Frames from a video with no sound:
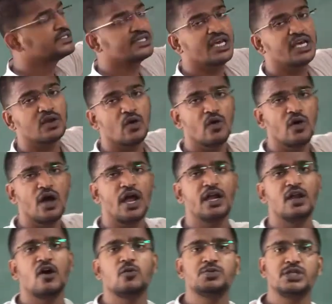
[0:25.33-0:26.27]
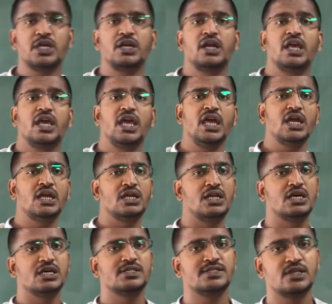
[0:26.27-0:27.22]
0 and option D
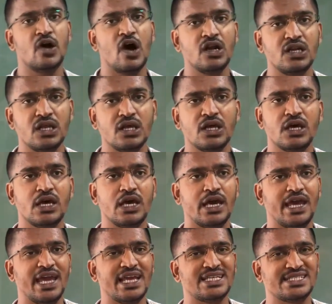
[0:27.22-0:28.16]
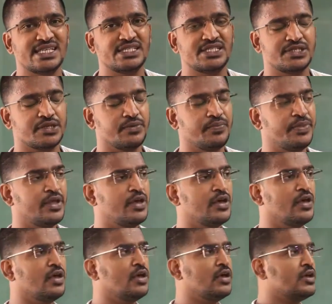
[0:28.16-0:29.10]
does not exist.
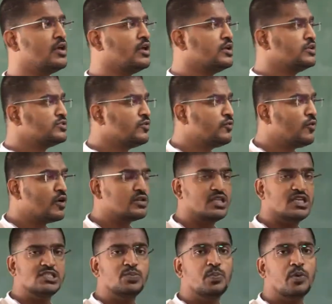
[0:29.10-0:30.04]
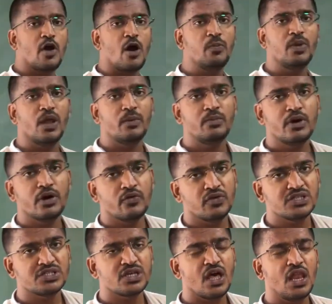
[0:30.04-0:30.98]
So for this problem,
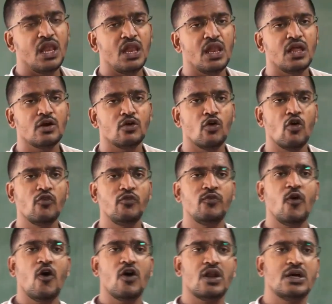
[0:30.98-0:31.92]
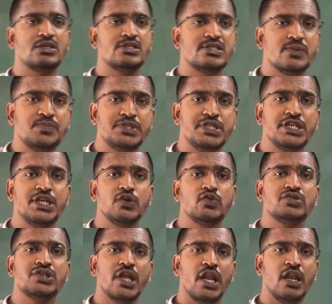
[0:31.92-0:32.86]
we shall go for
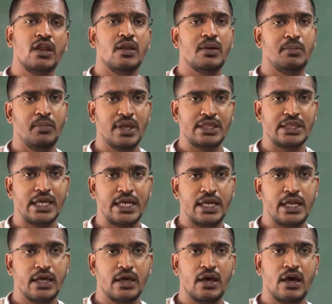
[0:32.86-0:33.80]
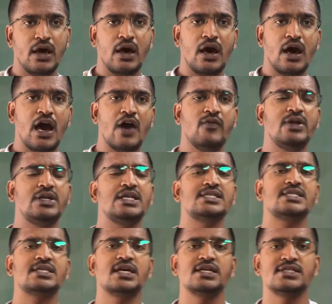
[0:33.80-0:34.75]
substitution method. I will
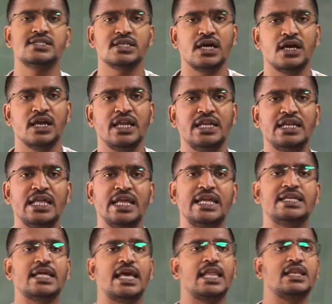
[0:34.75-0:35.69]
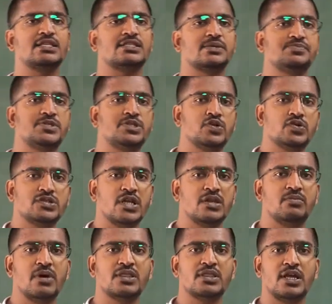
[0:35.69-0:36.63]
discuss in detail
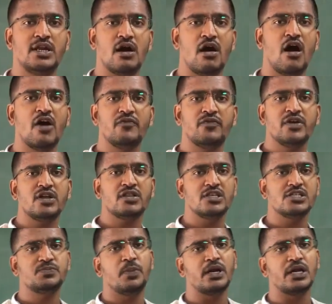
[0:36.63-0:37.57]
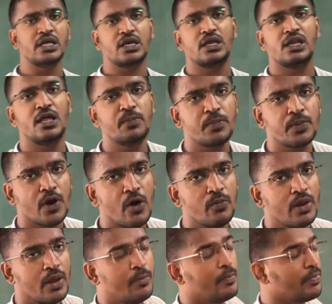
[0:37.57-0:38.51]
substitution method after this particular
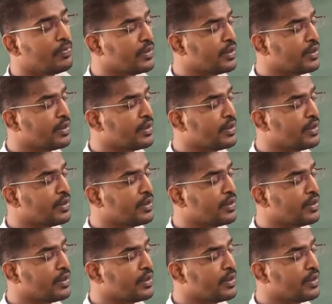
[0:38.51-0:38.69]
problem.